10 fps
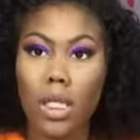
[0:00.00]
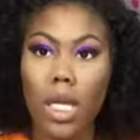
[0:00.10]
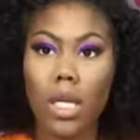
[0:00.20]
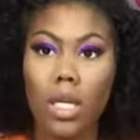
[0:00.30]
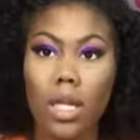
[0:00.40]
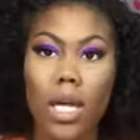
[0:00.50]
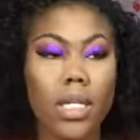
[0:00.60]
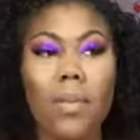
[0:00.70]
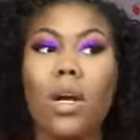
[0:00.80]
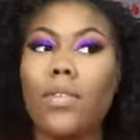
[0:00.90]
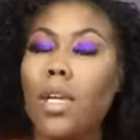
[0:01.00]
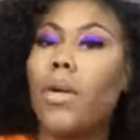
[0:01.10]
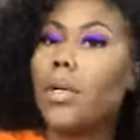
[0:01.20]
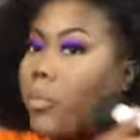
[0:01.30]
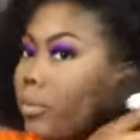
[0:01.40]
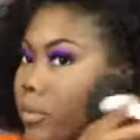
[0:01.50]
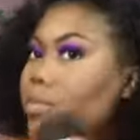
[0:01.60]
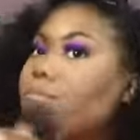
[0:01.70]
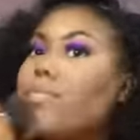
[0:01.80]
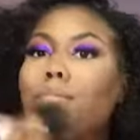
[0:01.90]
And yes, I knew I was ashy,
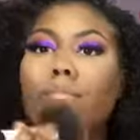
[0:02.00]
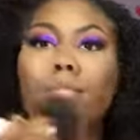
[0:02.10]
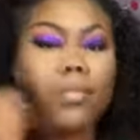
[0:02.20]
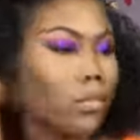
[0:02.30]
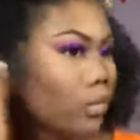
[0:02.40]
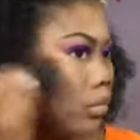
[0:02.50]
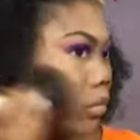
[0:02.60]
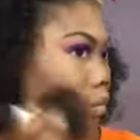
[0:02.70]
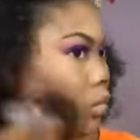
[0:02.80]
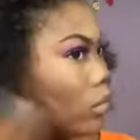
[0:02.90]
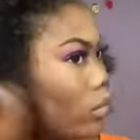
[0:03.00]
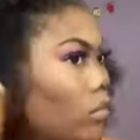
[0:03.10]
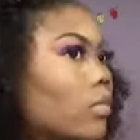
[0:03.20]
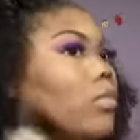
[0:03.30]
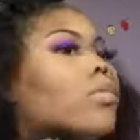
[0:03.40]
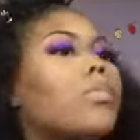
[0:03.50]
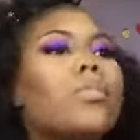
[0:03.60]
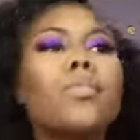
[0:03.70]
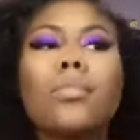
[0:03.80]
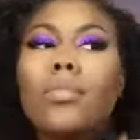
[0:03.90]
so I took my all over face powder by
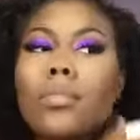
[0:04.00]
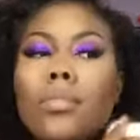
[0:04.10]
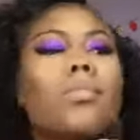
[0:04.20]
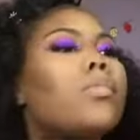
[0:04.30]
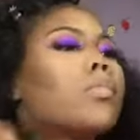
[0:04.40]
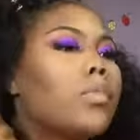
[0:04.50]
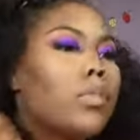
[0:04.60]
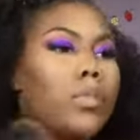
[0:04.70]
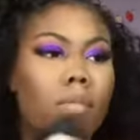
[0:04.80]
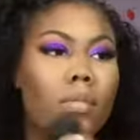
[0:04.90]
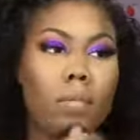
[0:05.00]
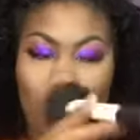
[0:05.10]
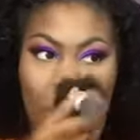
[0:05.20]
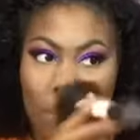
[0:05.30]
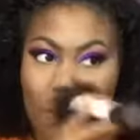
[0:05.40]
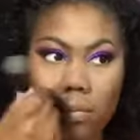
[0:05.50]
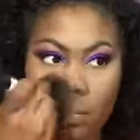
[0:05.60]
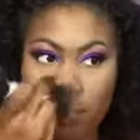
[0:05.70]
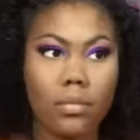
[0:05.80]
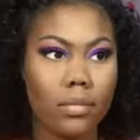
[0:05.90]
American Beauty in the shade Deep and I placed it
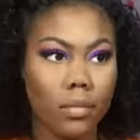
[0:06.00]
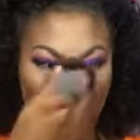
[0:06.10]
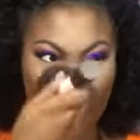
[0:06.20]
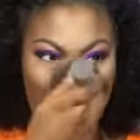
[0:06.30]
all over.